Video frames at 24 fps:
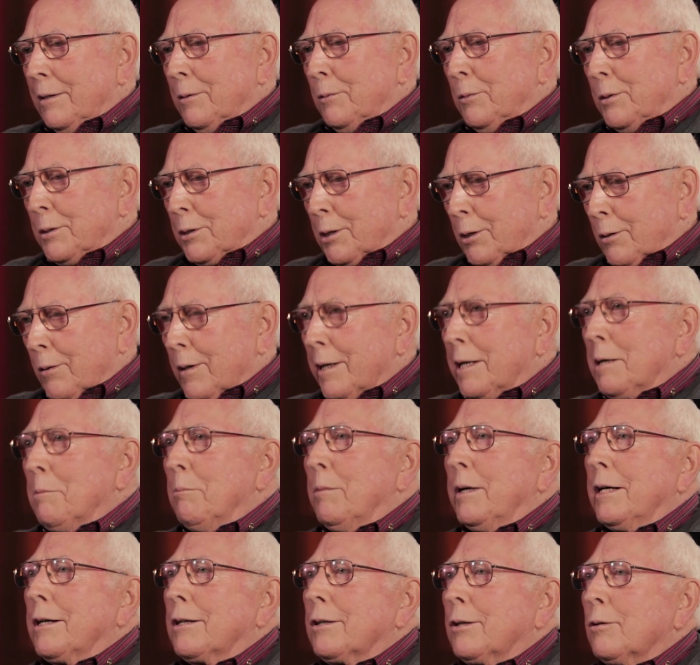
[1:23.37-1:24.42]
was a great
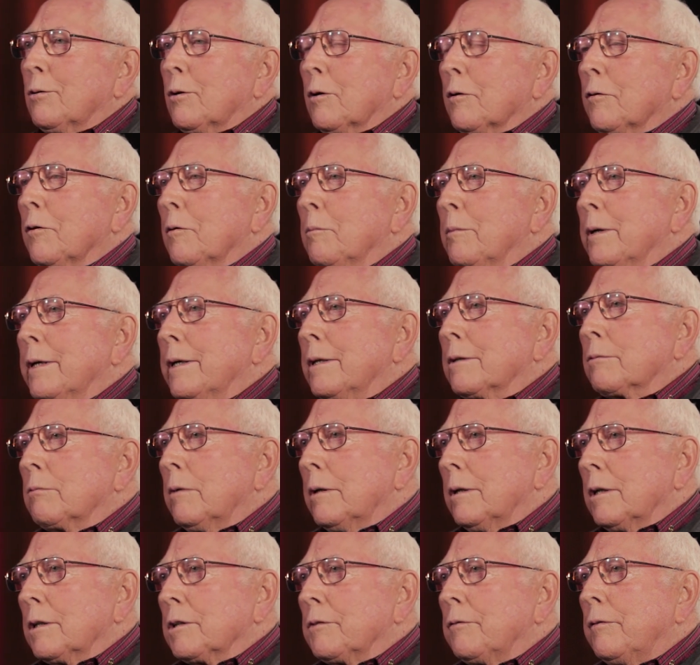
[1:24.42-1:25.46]
mentor for me as
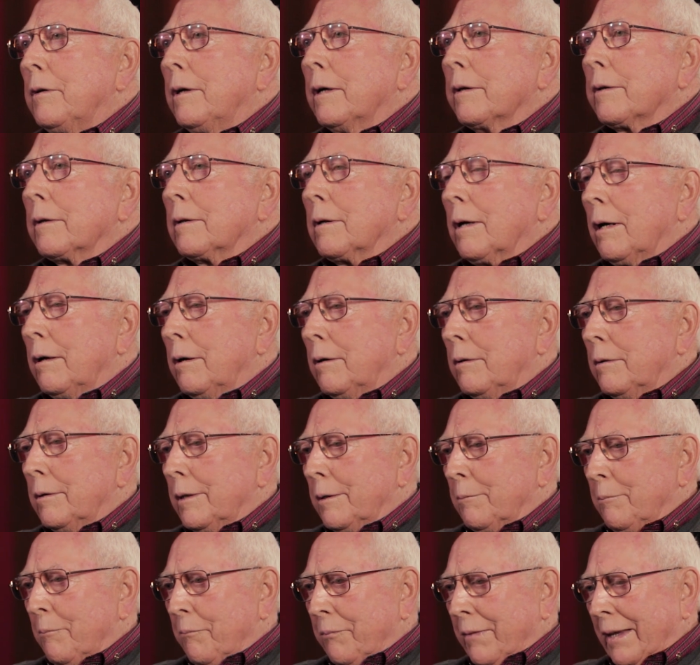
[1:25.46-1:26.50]
well as father-in-law.
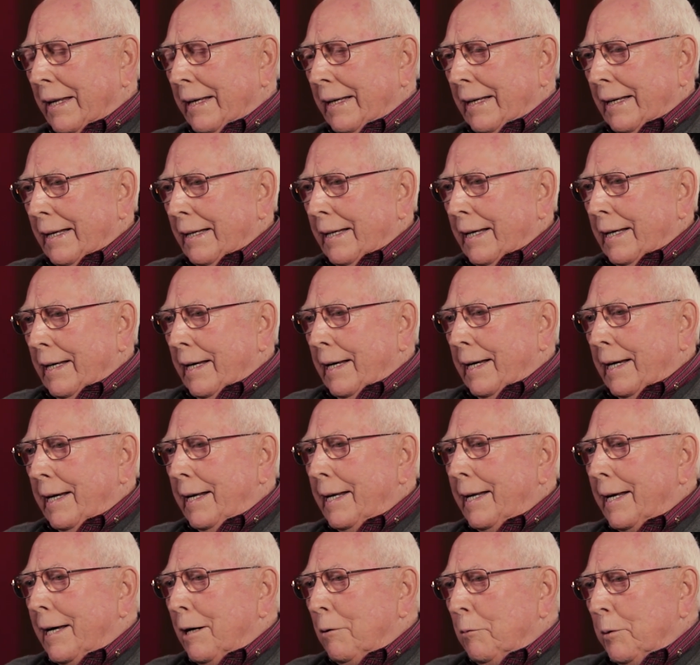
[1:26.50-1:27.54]
And
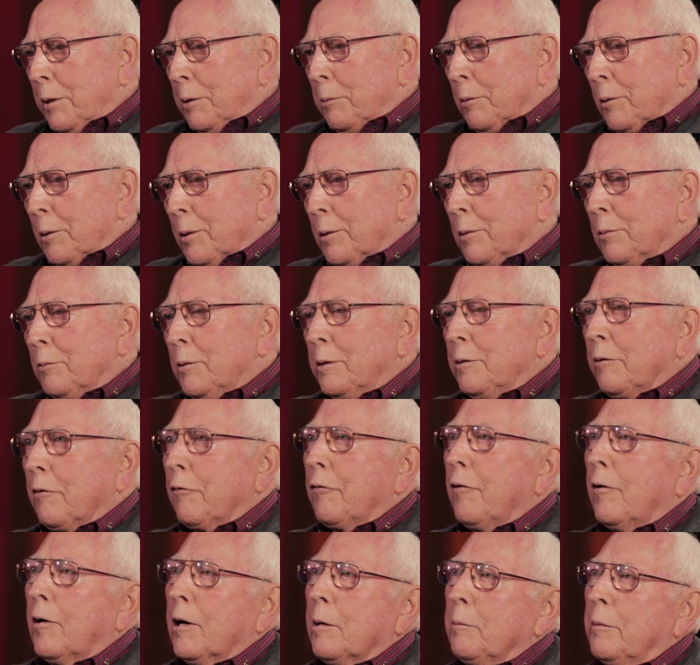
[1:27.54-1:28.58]
anyhow, we were
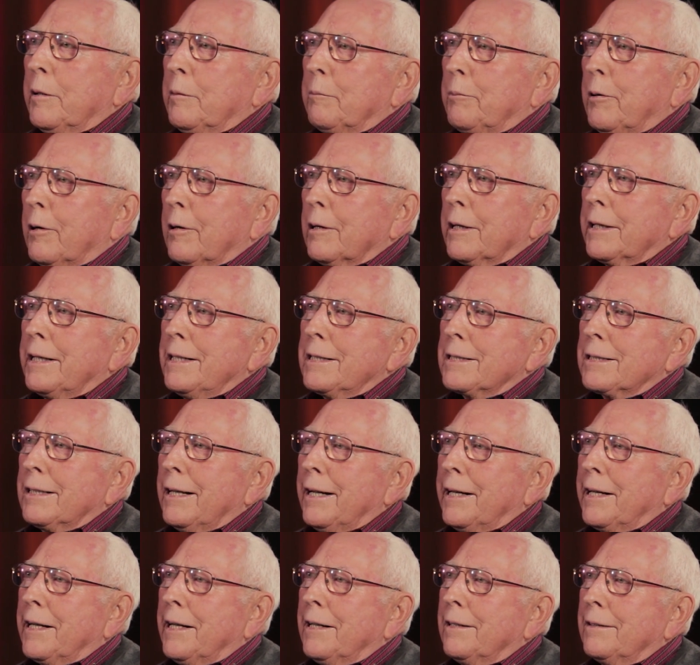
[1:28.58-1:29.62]
farming part of his
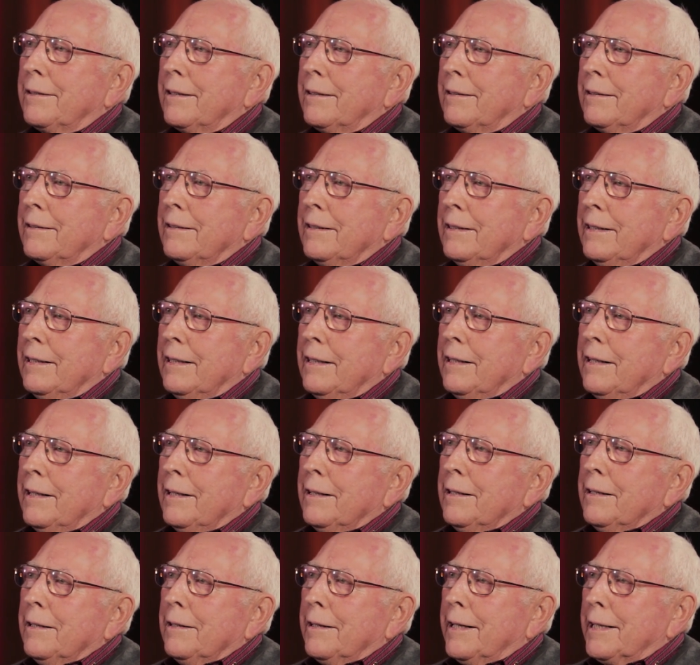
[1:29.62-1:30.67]
land, and
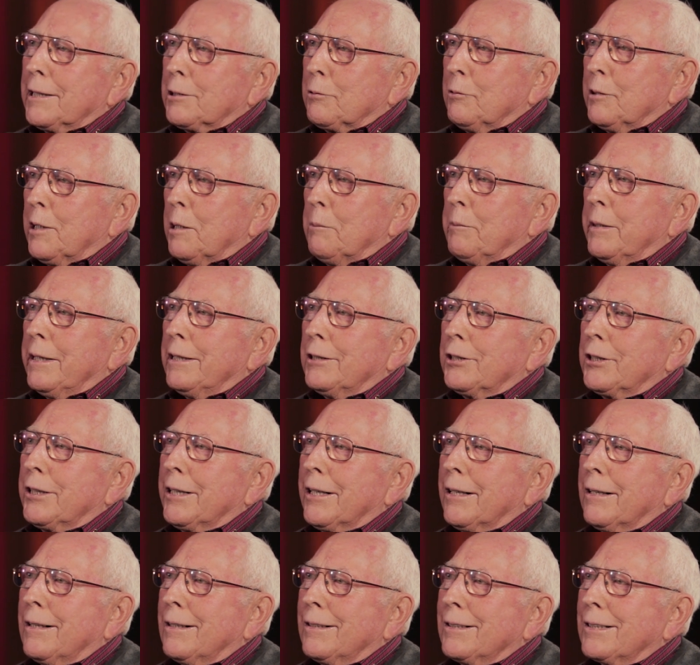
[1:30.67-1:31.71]
that's when I met
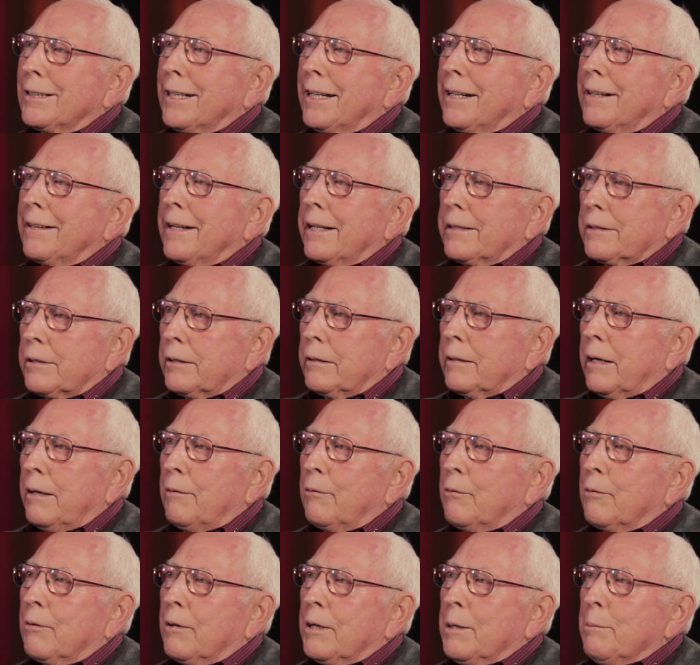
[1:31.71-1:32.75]
Sharon and decided that's who I
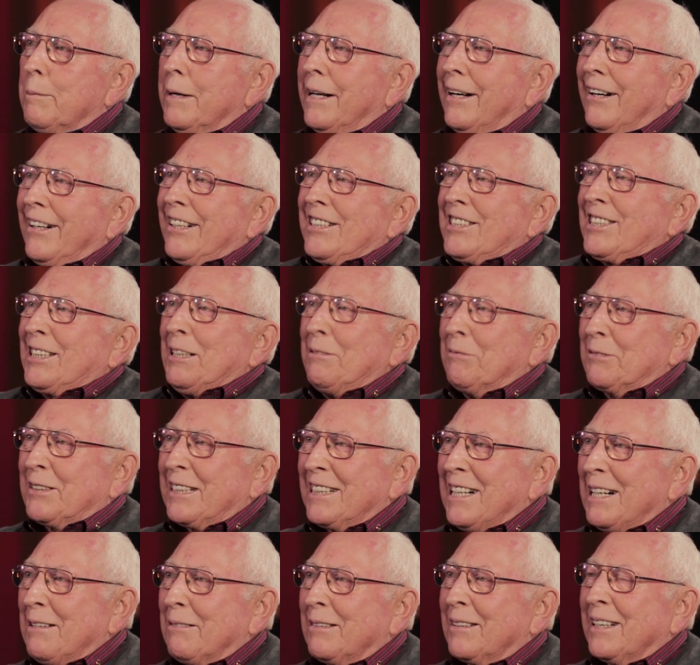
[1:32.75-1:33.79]
wanted to marry
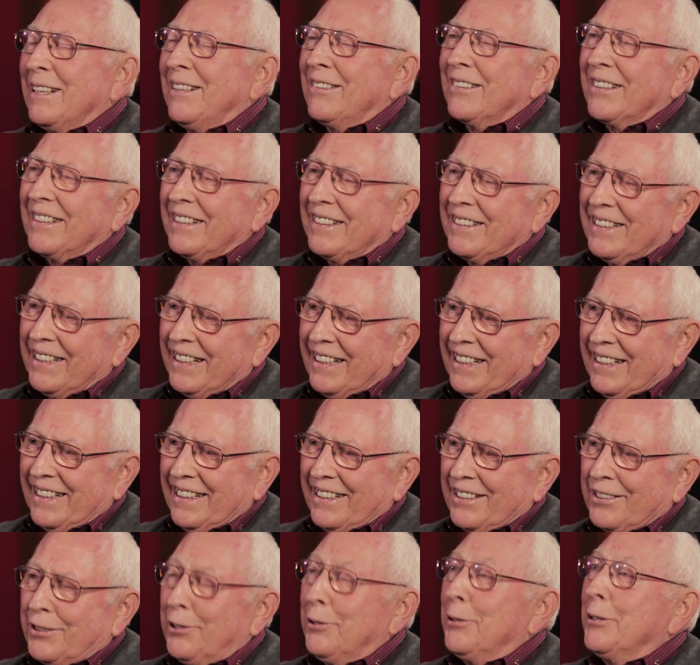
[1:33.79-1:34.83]
sometime along. And
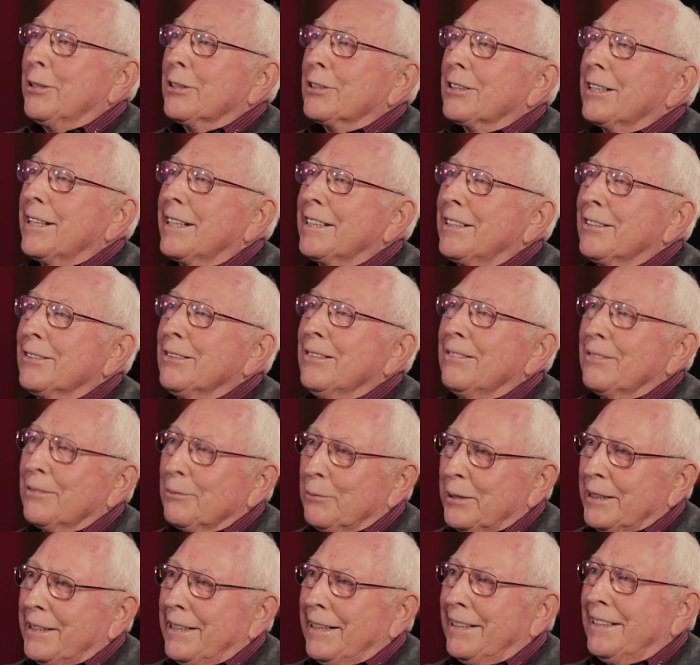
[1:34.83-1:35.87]
2 years later,
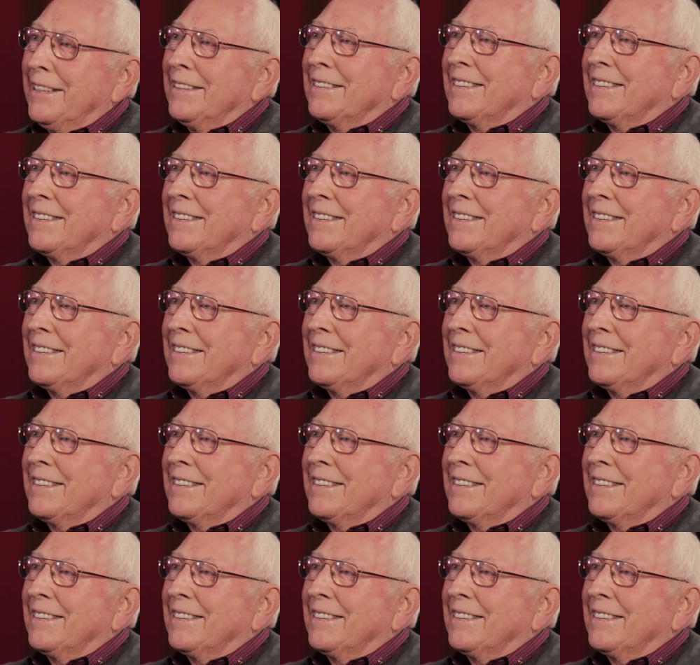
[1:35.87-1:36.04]
we did